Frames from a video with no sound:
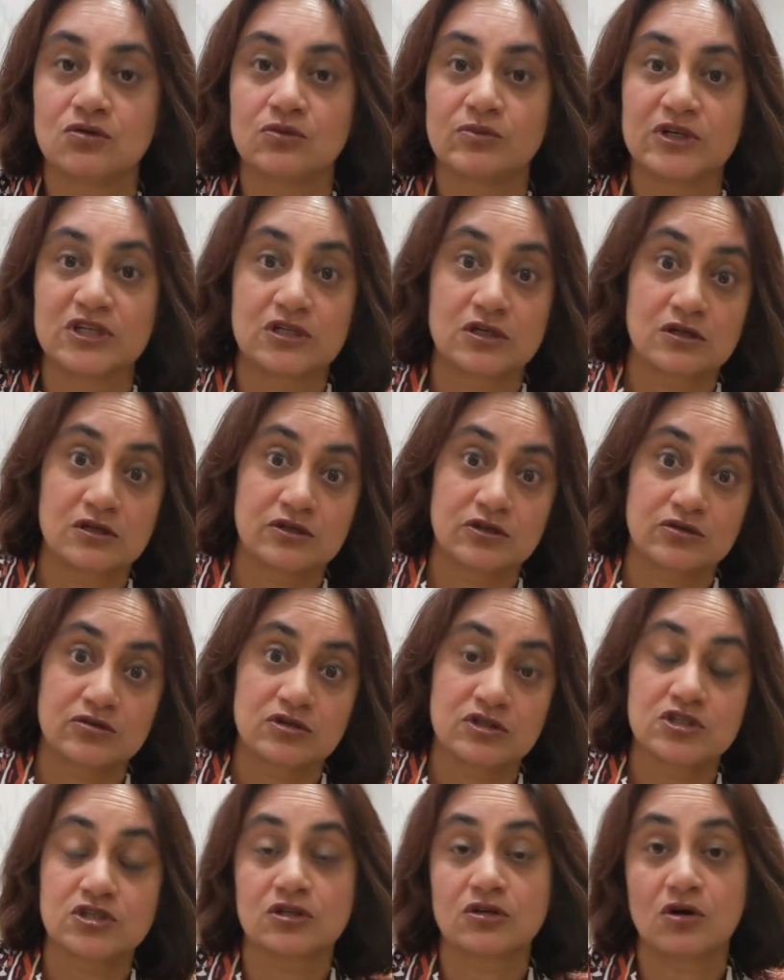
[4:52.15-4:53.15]
maternal
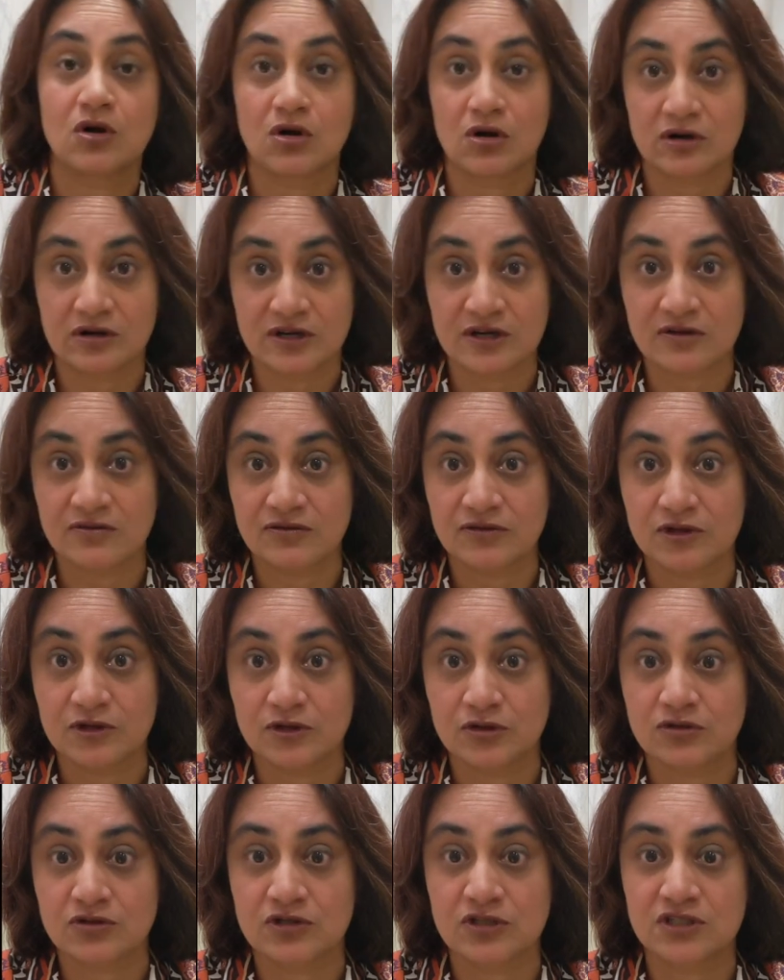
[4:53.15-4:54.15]
nutrition or infant
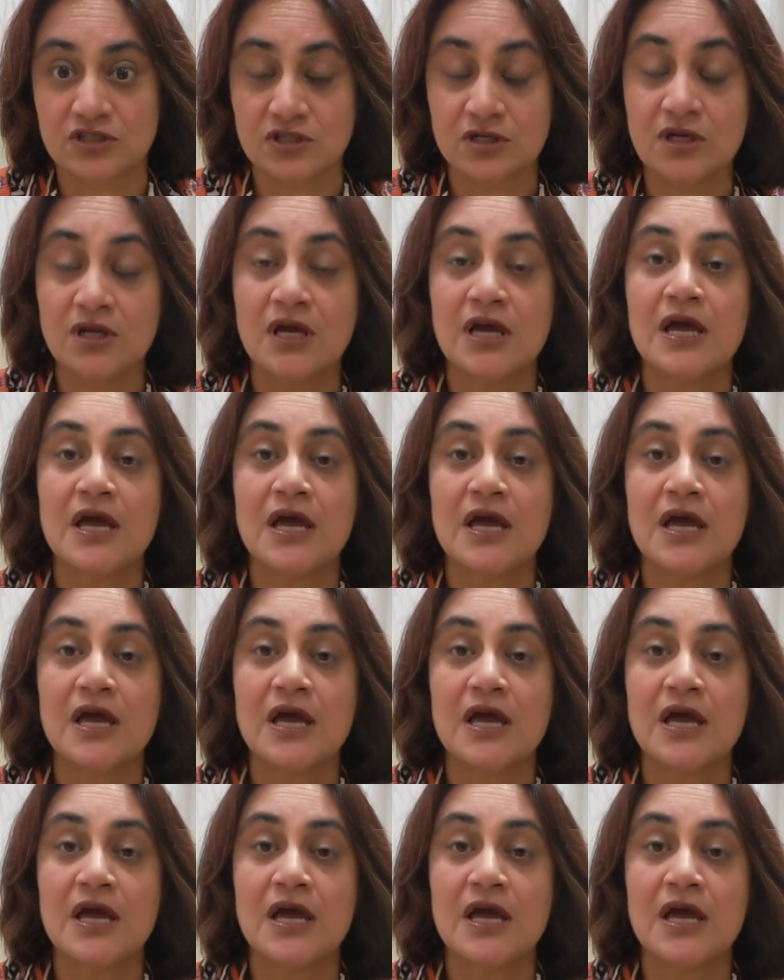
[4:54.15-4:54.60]
nutrition,